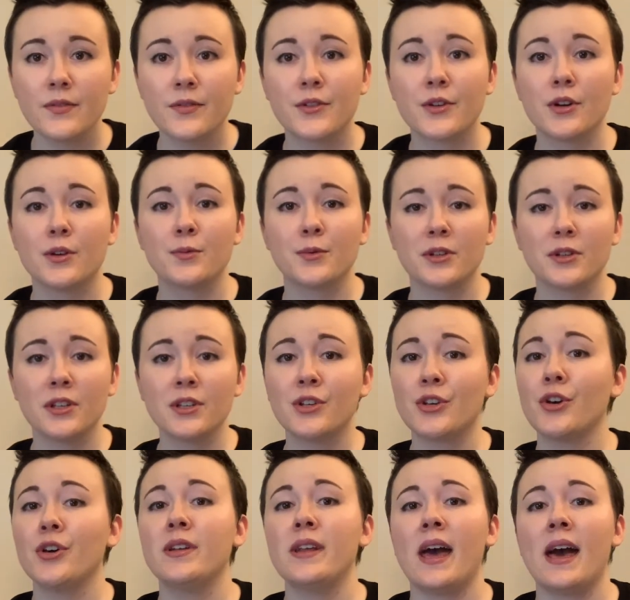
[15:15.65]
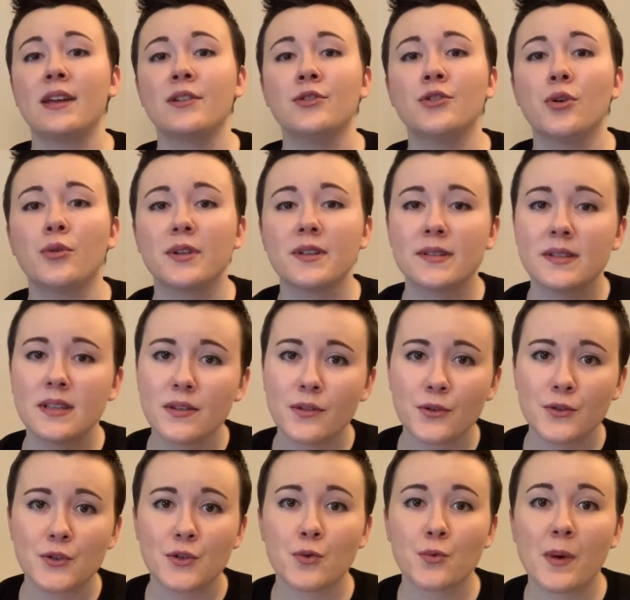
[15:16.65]
They're really good at noticing their
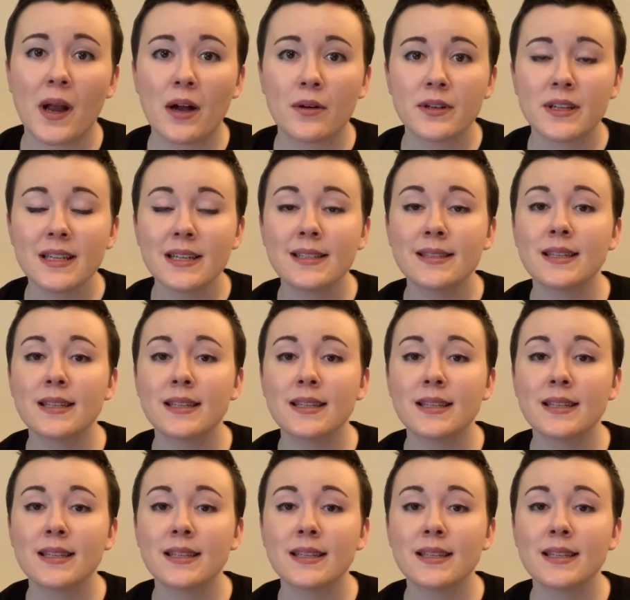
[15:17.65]
surroundings